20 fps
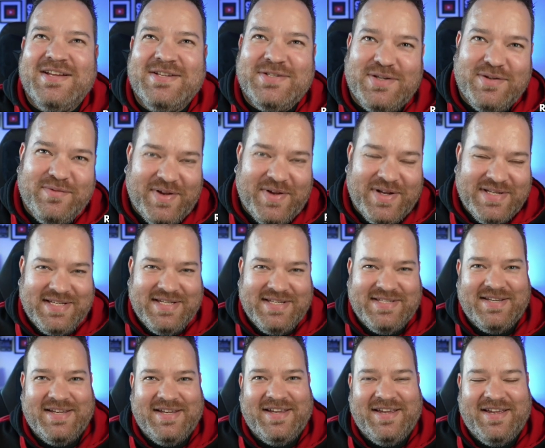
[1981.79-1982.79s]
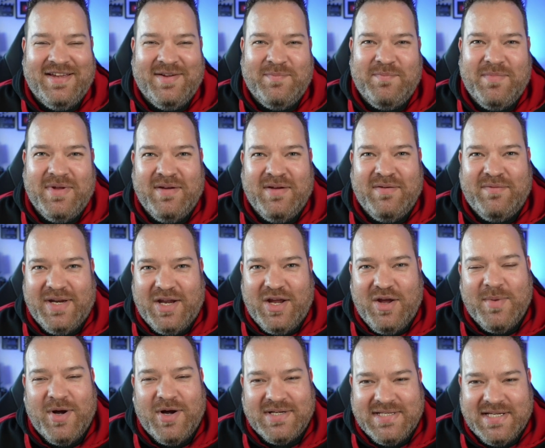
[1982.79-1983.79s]
TubeFest is a video
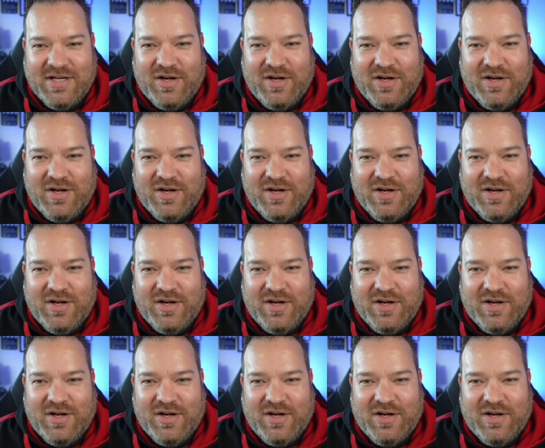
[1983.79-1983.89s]
marketing